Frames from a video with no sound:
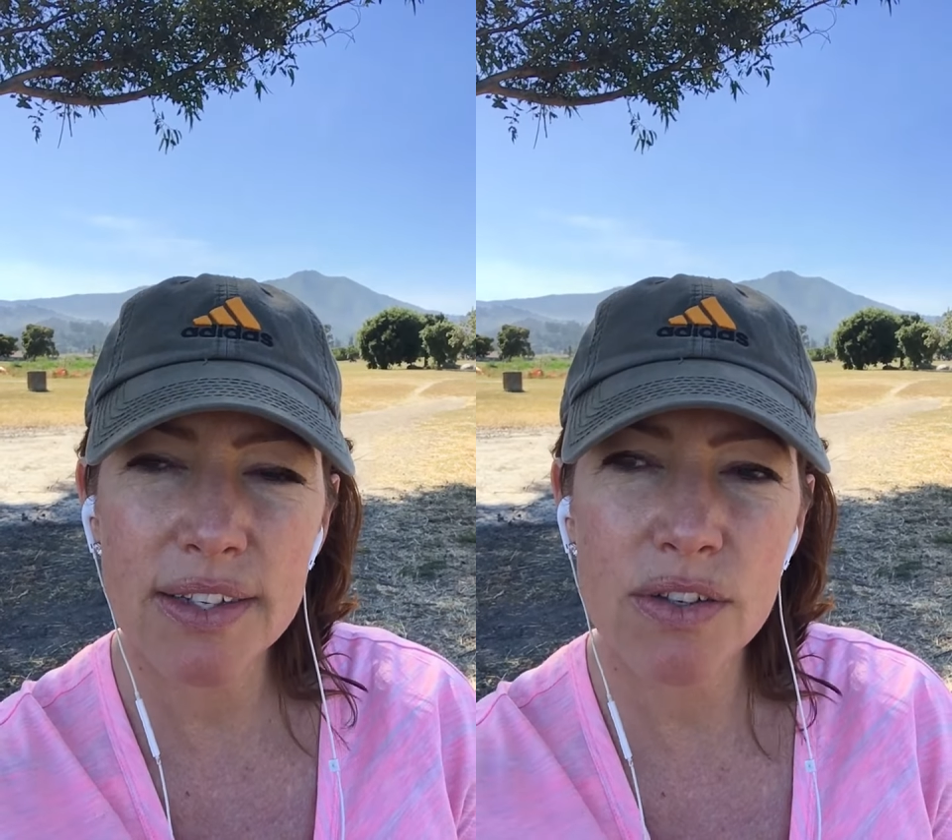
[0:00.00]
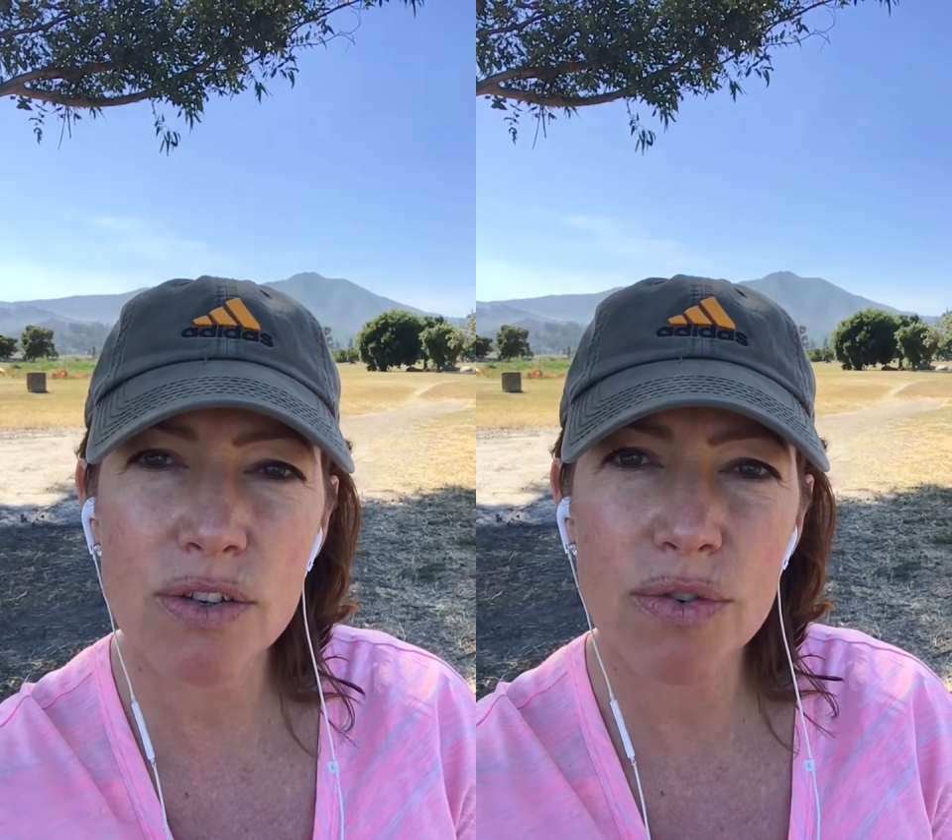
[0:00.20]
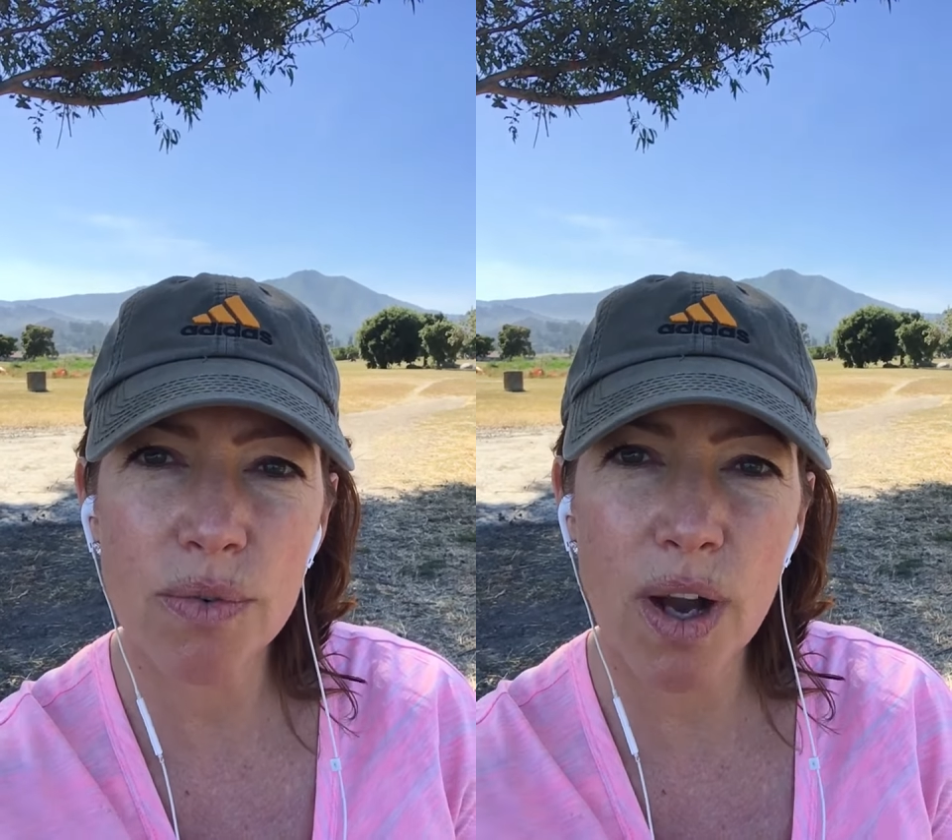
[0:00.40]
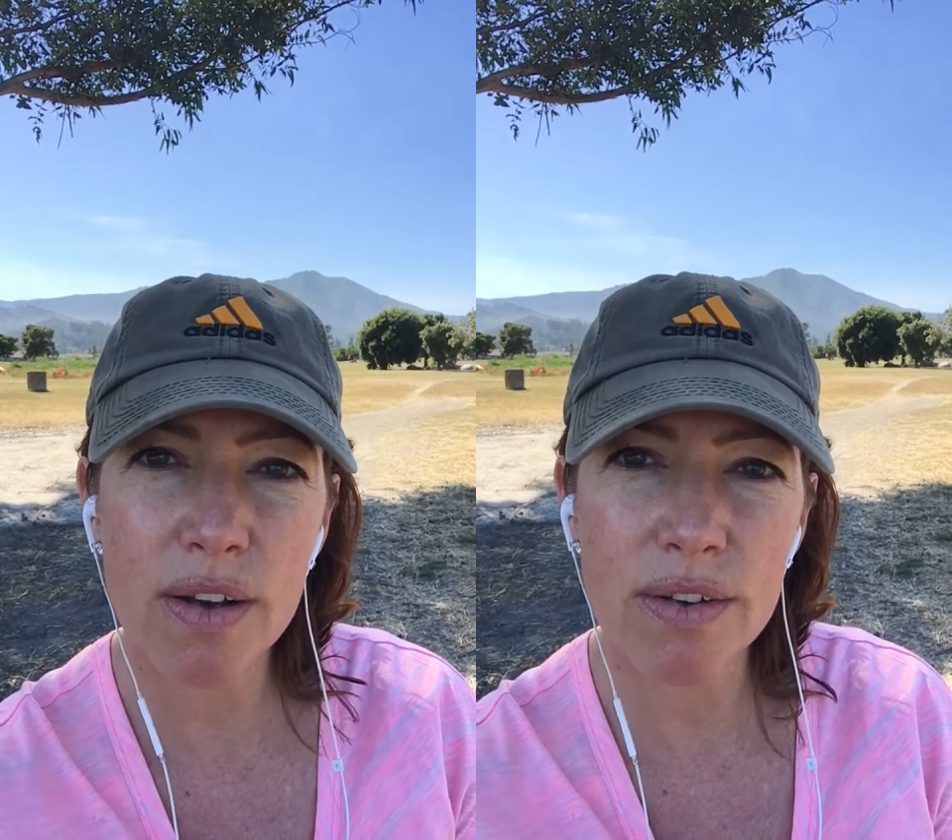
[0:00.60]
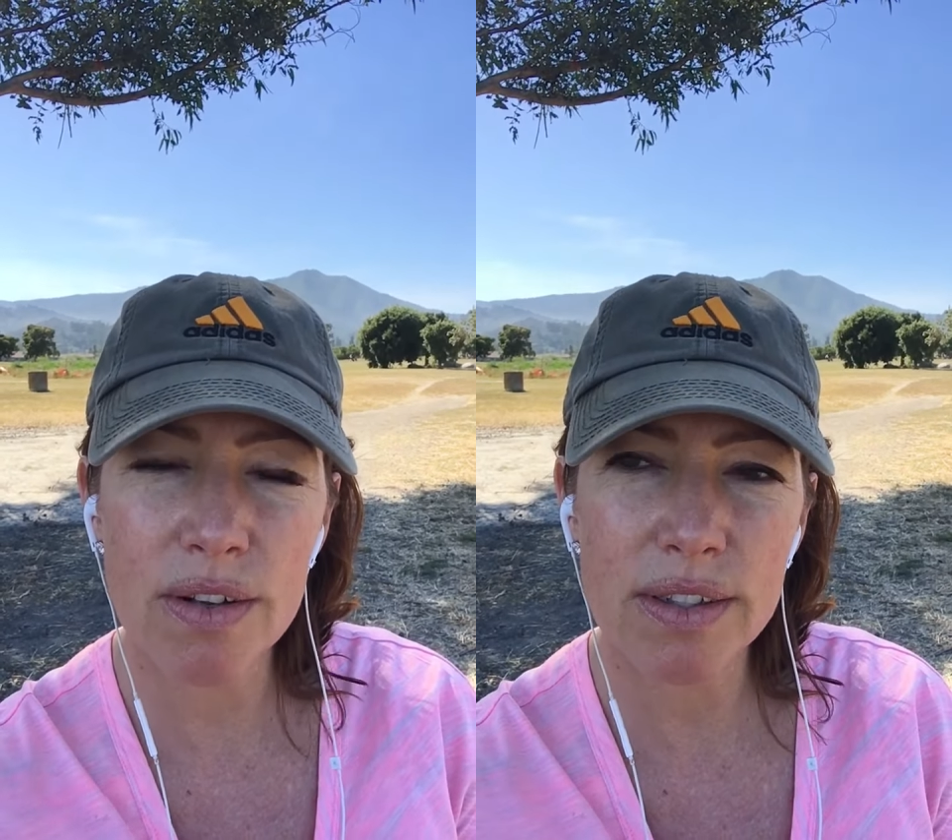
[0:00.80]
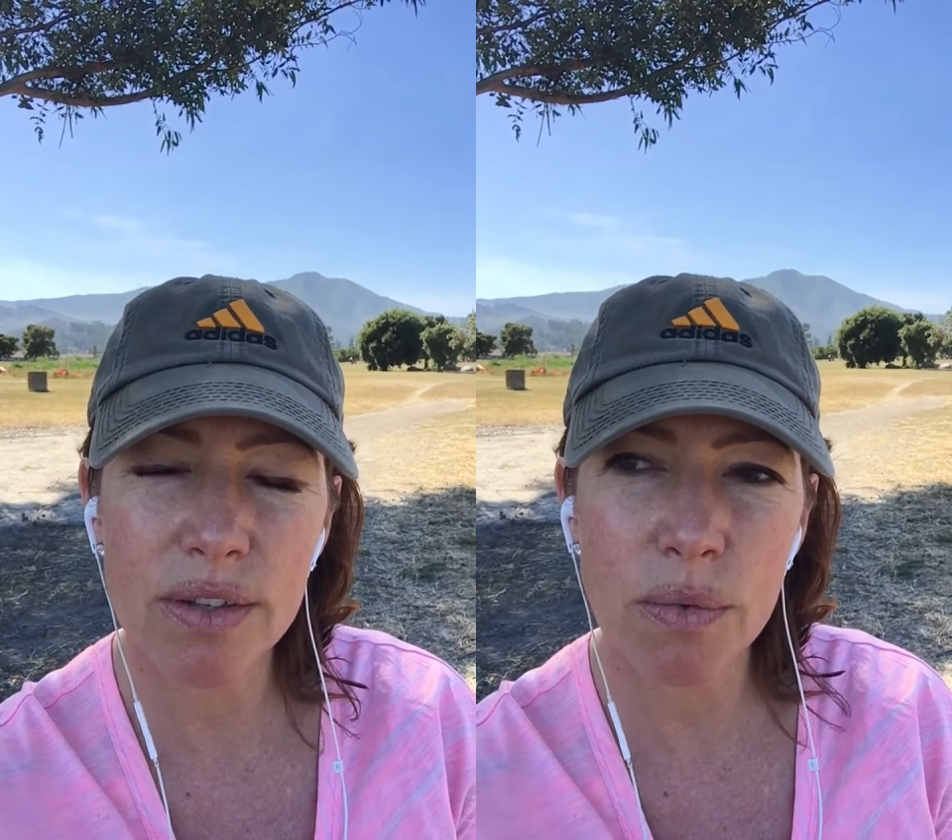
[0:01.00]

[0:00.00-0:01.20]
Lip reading: struggled